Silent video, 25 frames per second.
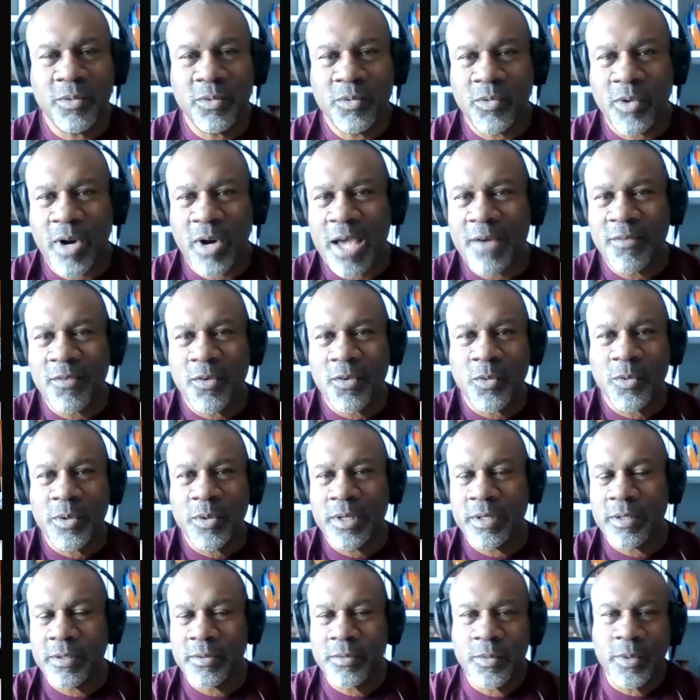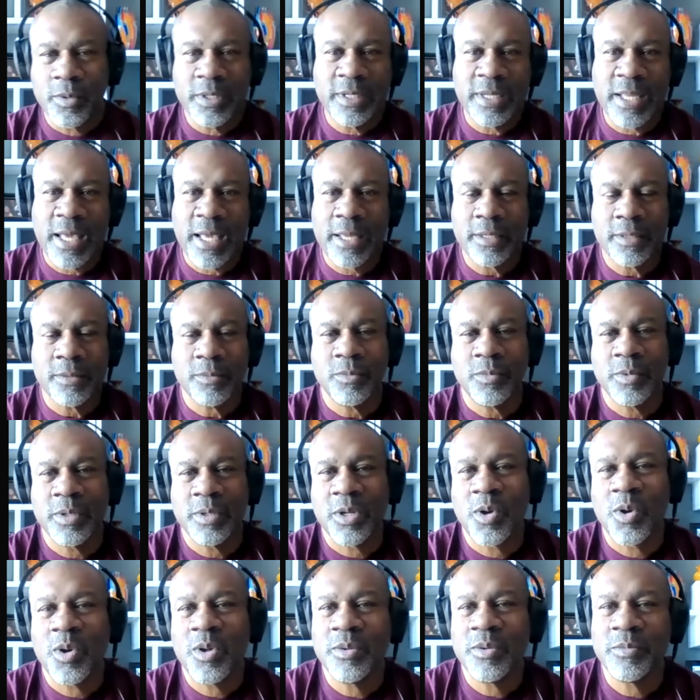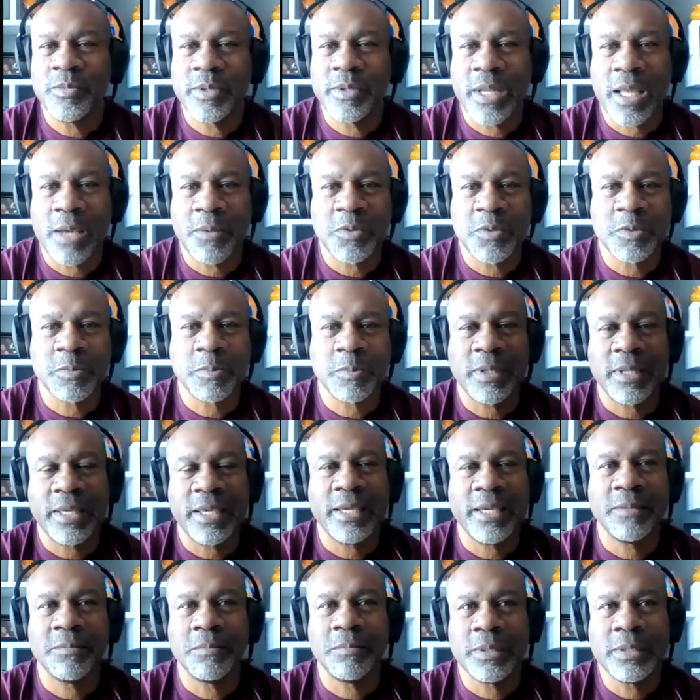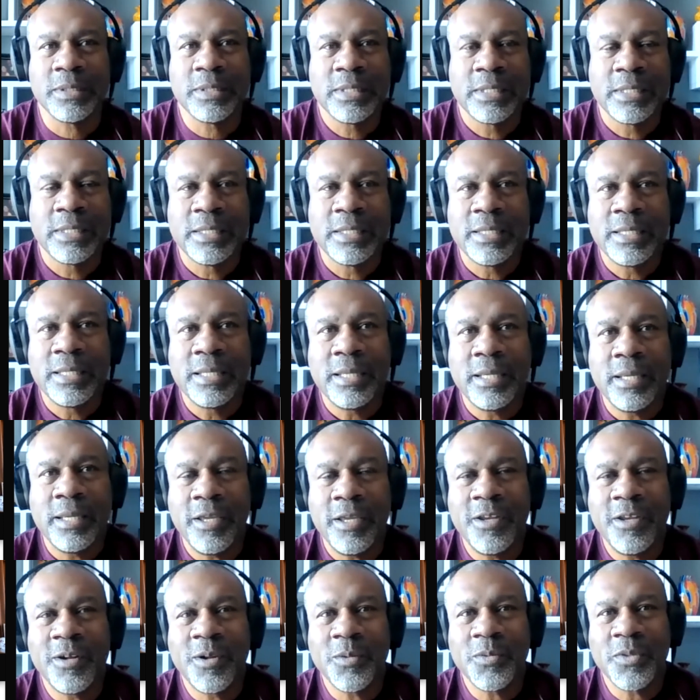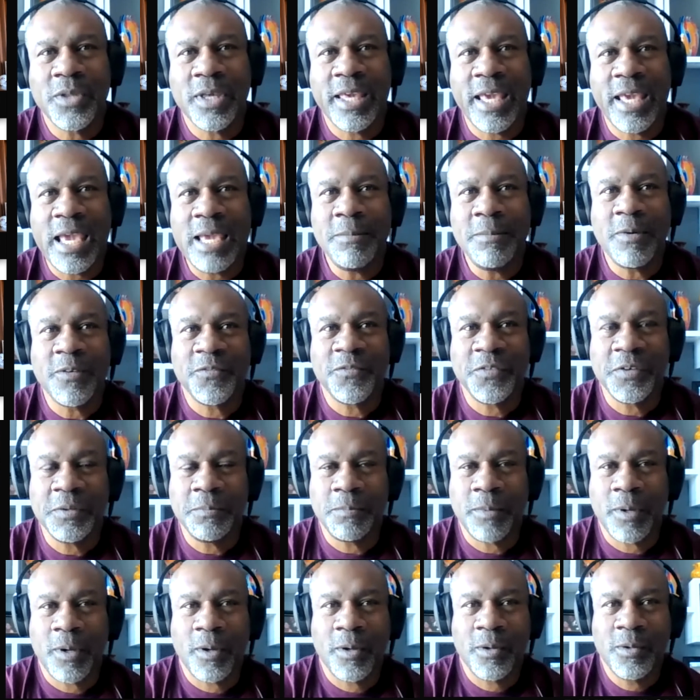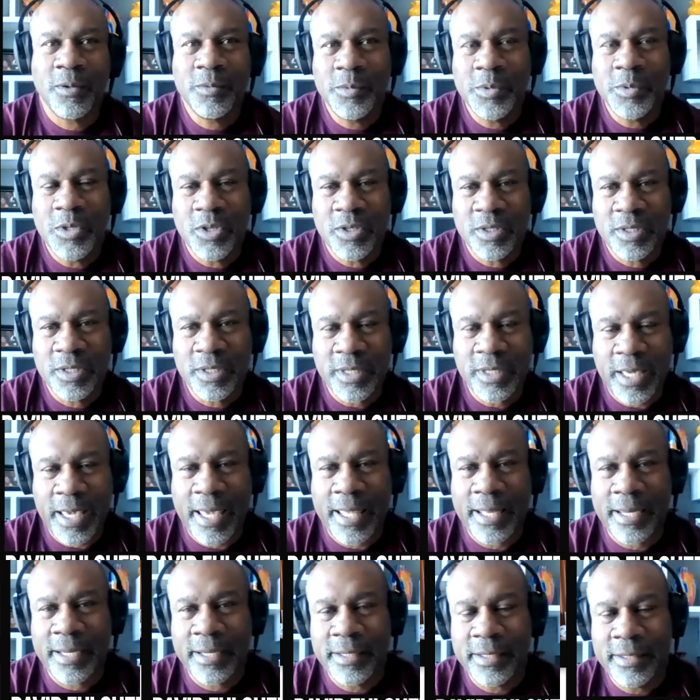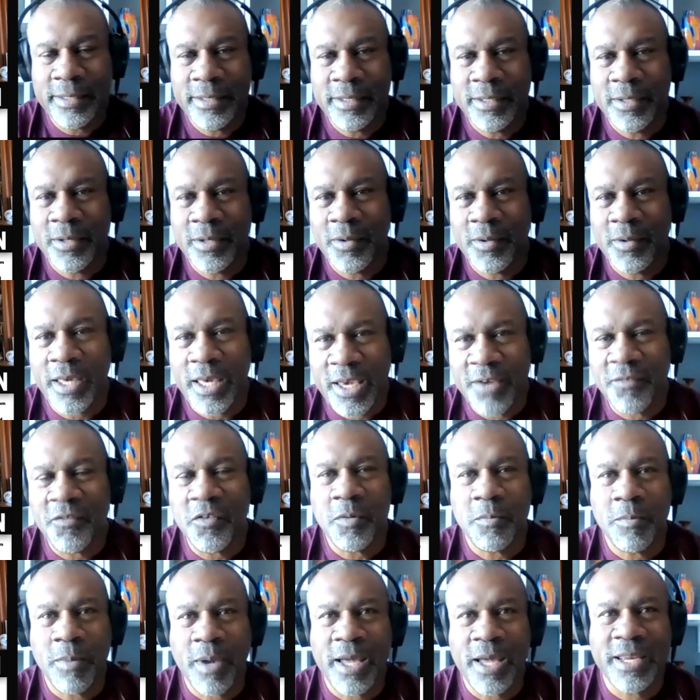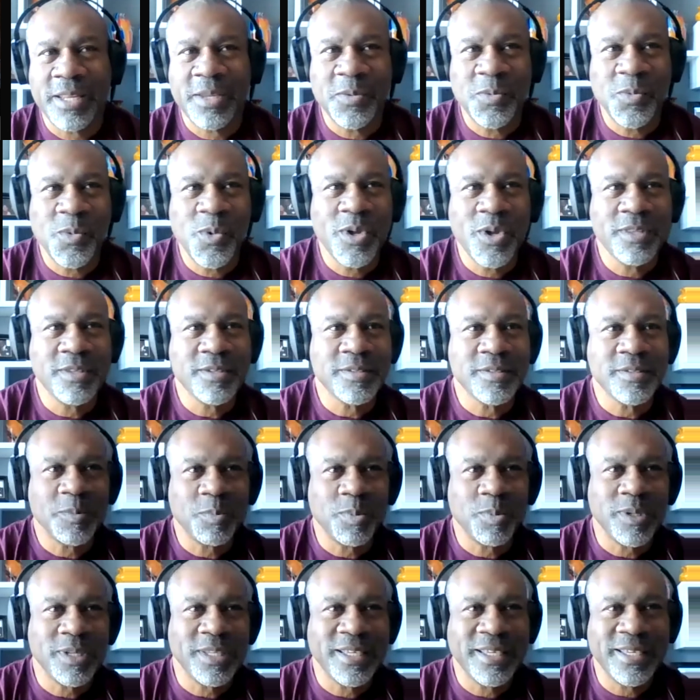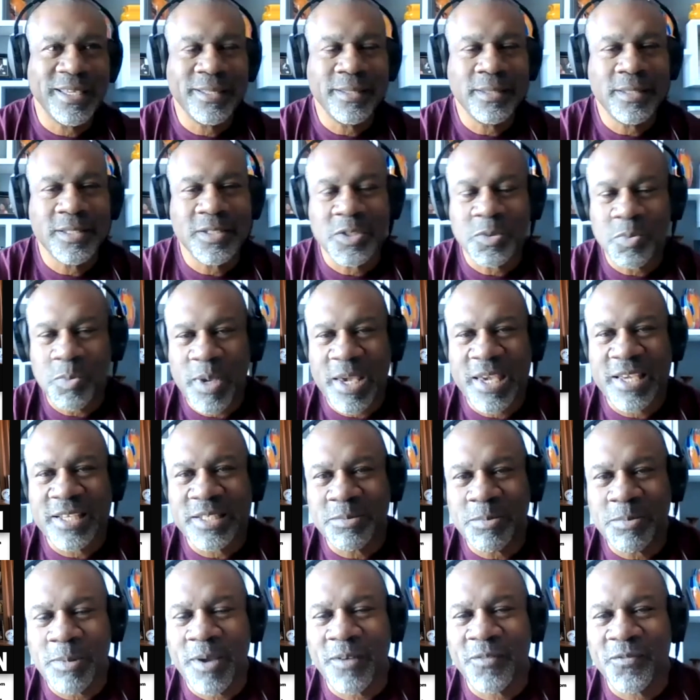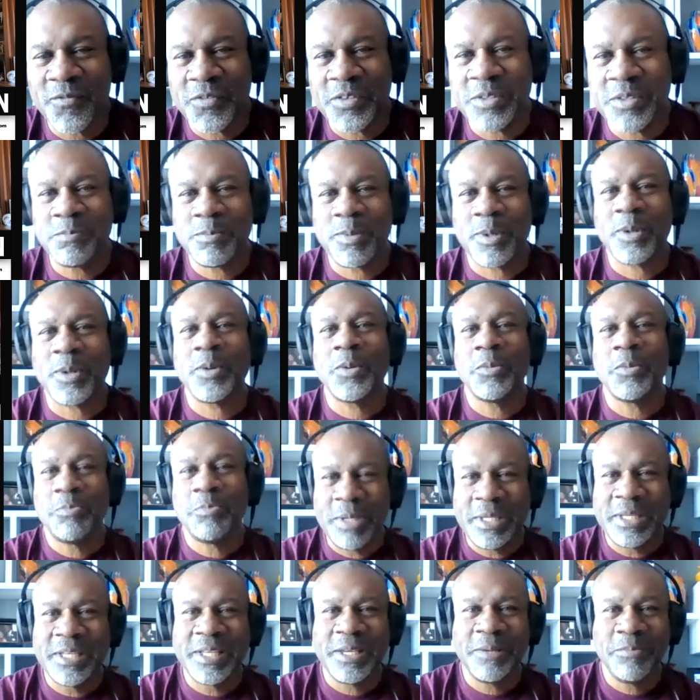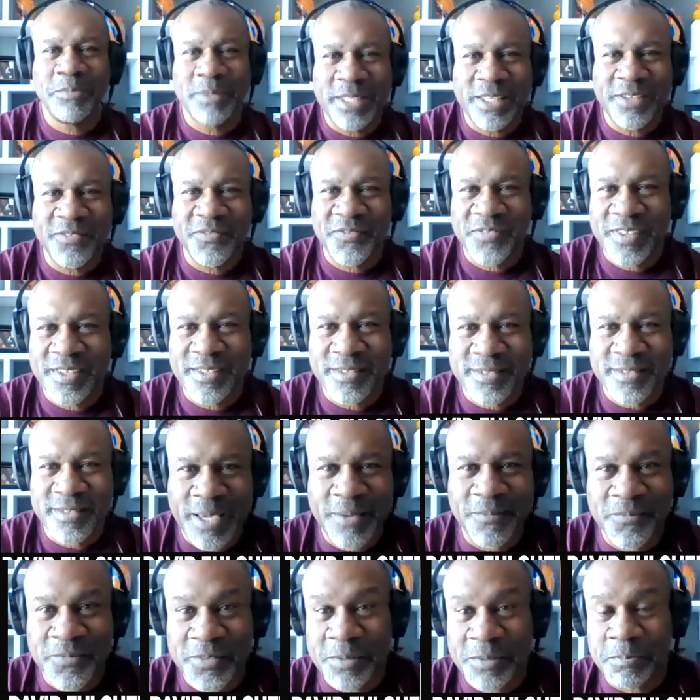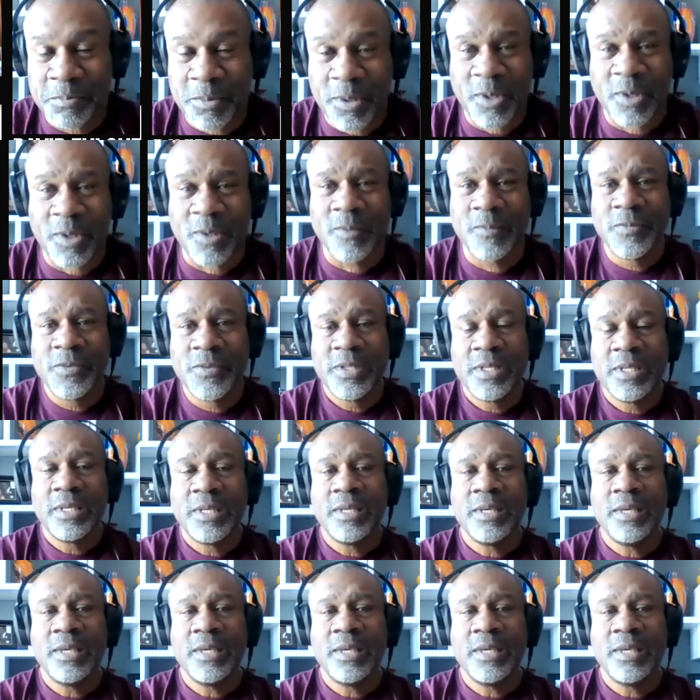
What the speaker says: rivalry or whatnot went on when I was playing. But, the game of football, when you look at it, everybody wants to play the smash mouth football, beat up defense type football.